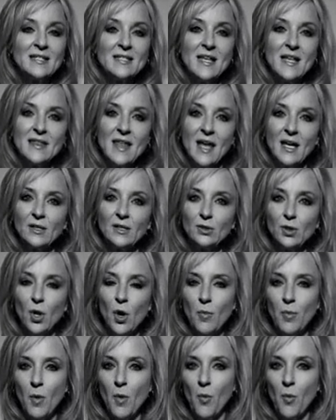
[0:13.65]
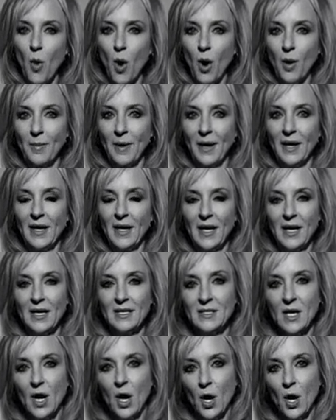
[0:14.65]
I said that global warming
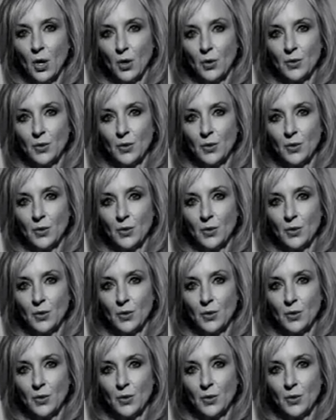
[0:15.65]
is a